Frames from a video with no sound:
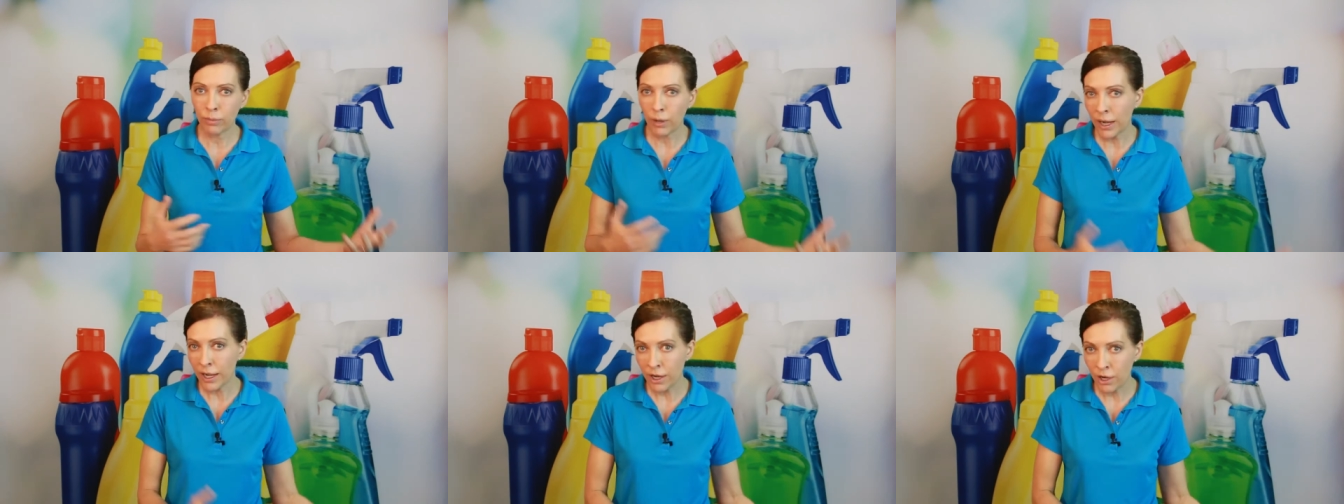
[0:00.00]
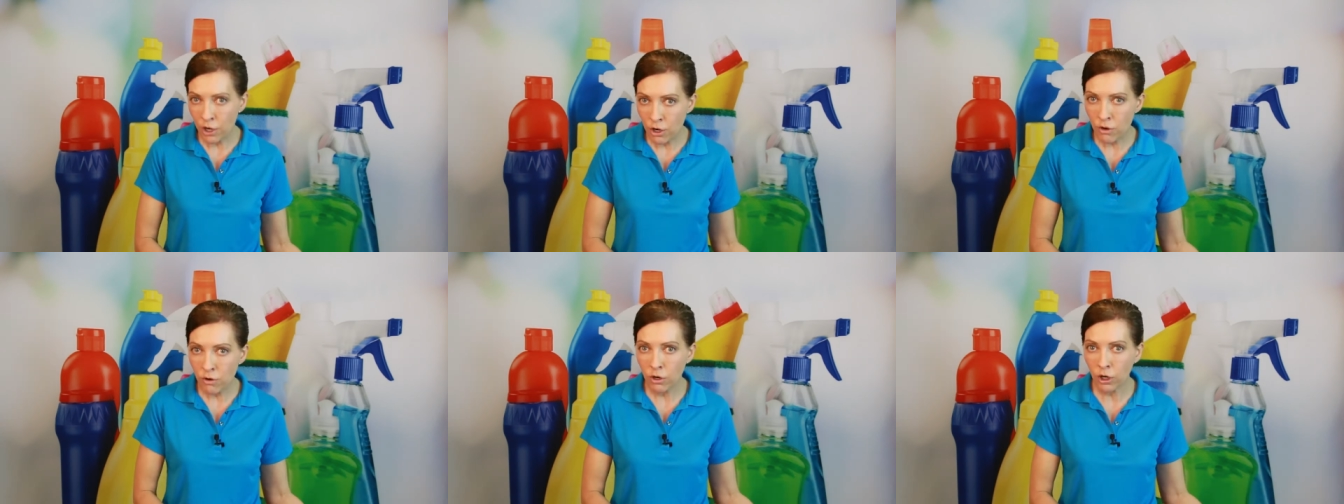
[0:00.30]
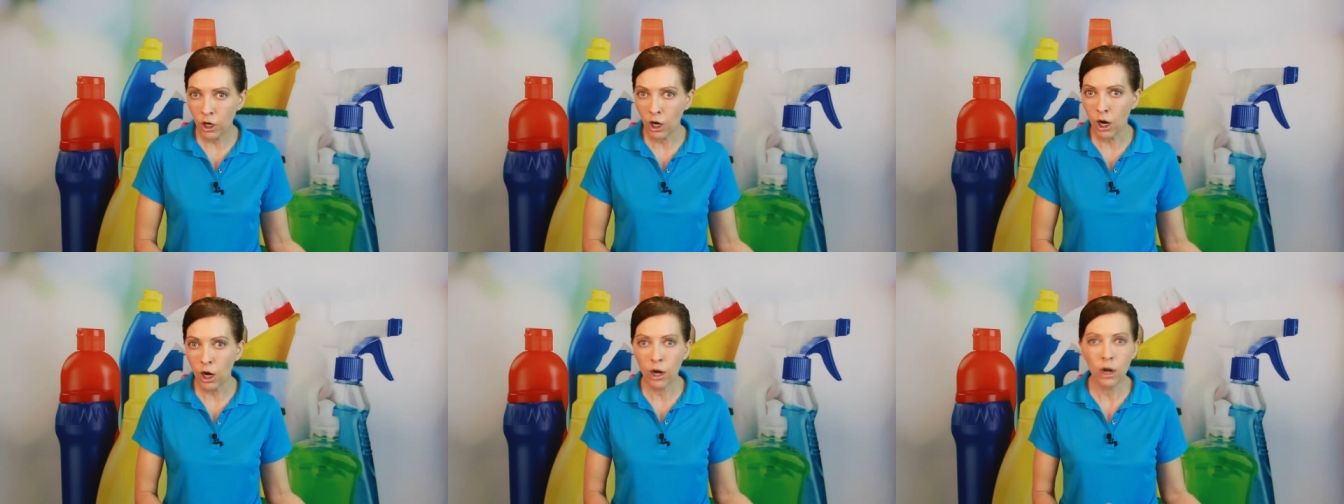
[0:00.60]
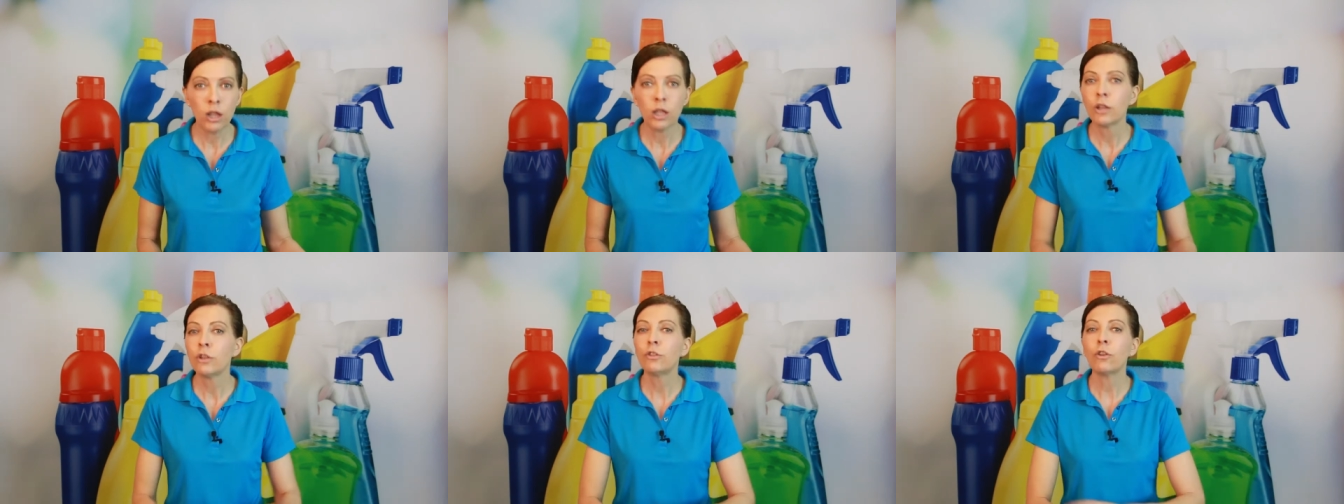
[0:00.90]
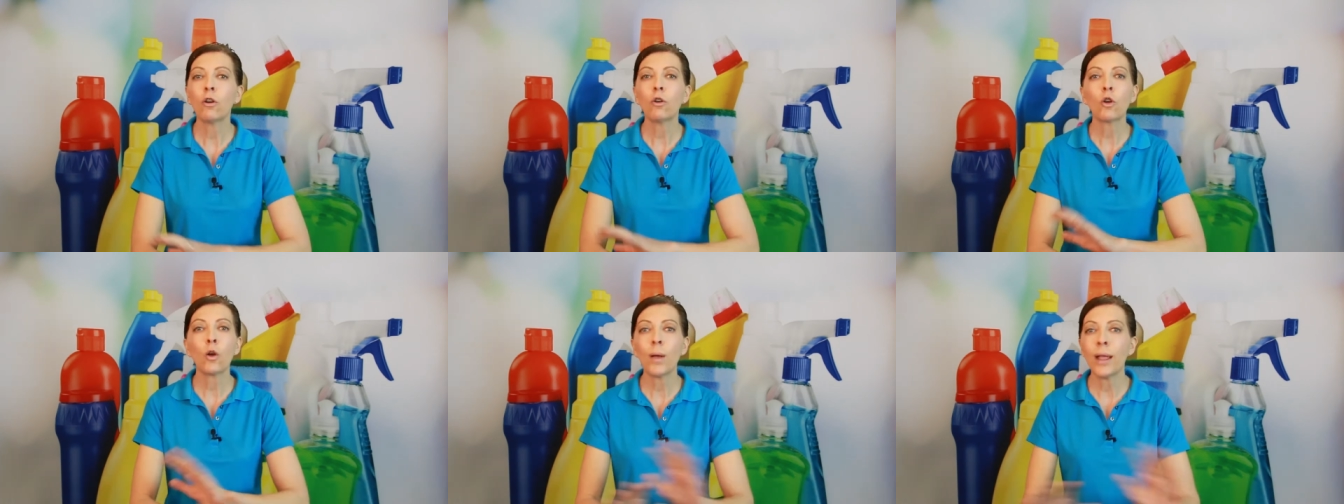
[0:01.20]
buy a new car.
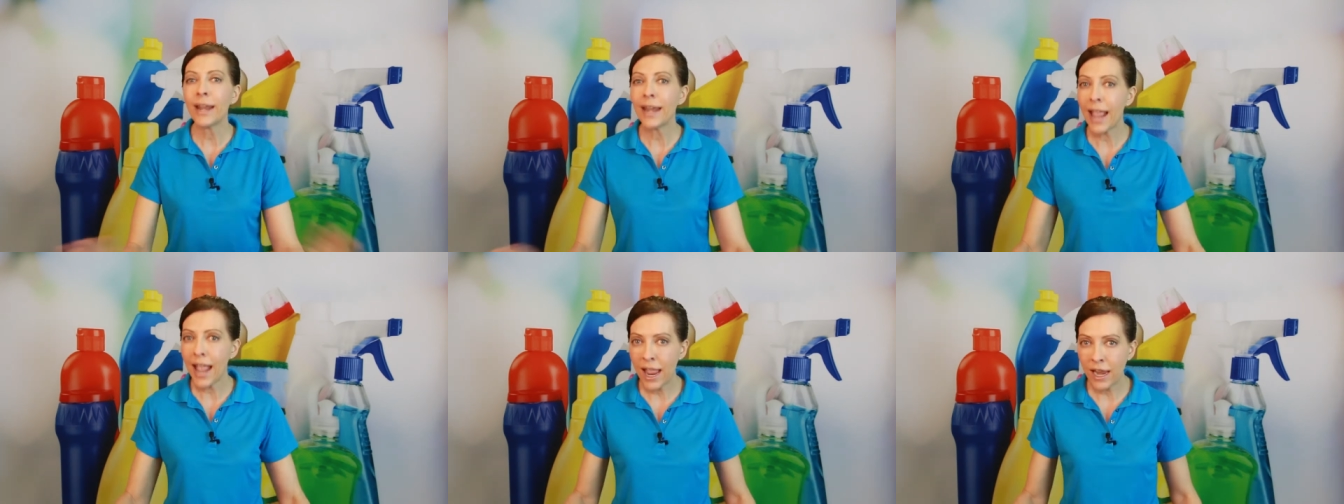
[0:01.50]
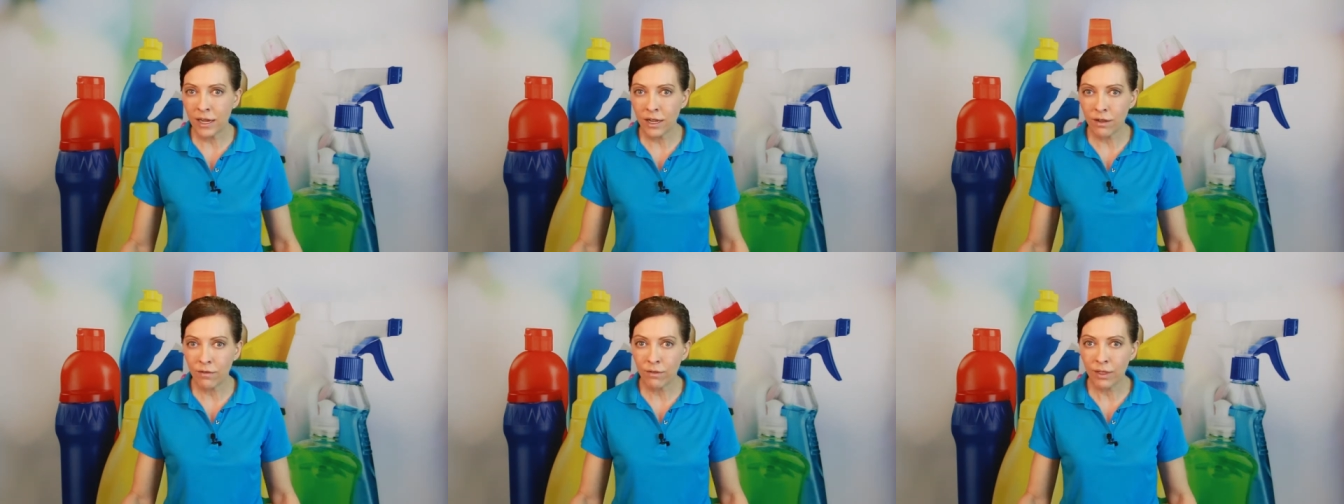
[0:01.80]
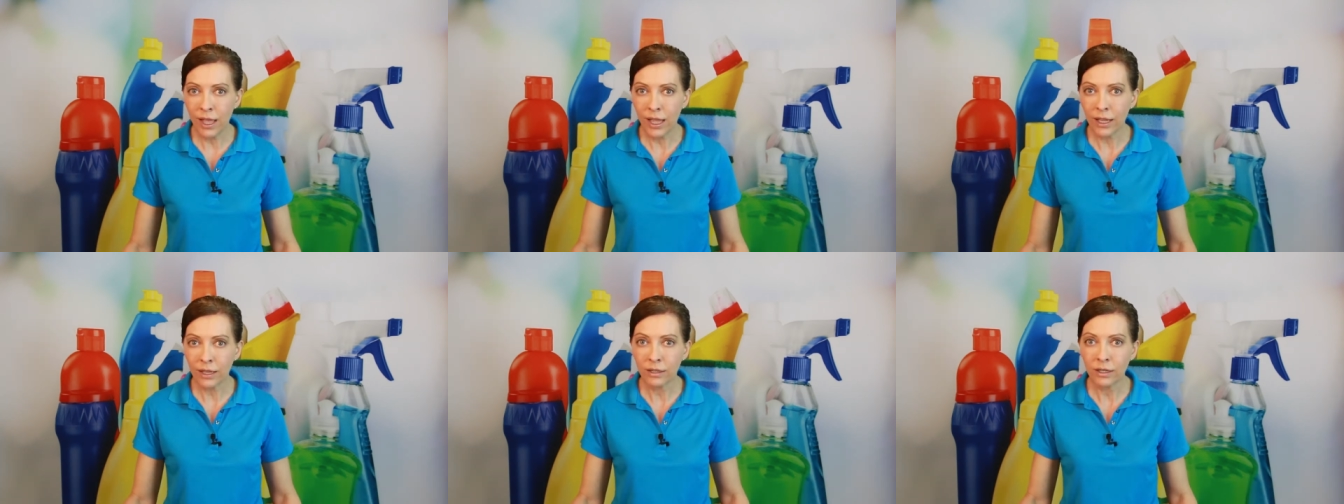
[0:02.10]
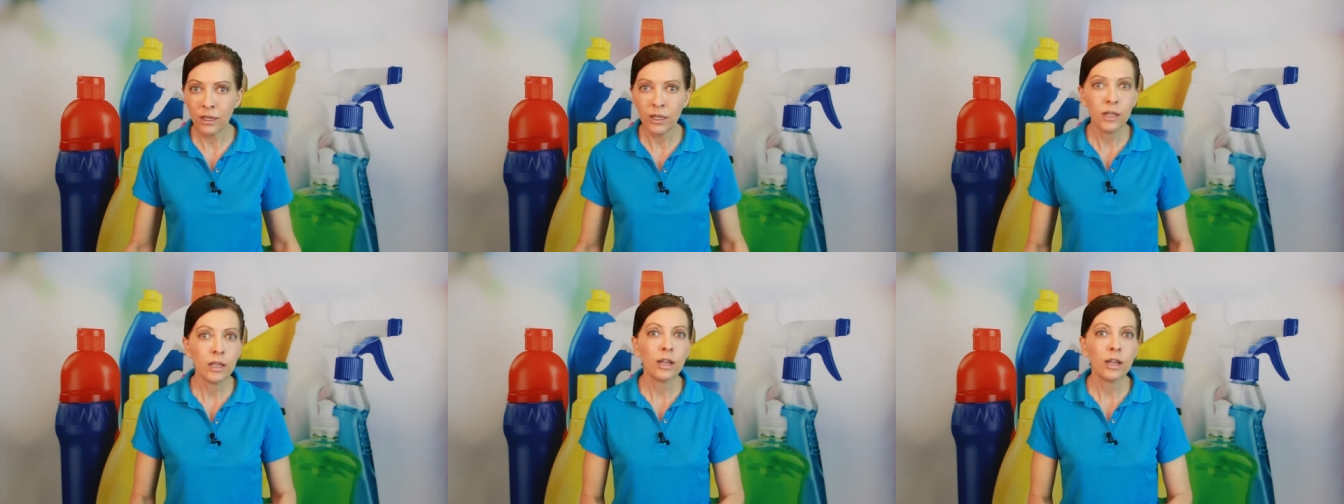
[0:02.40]
Don't go into any of that.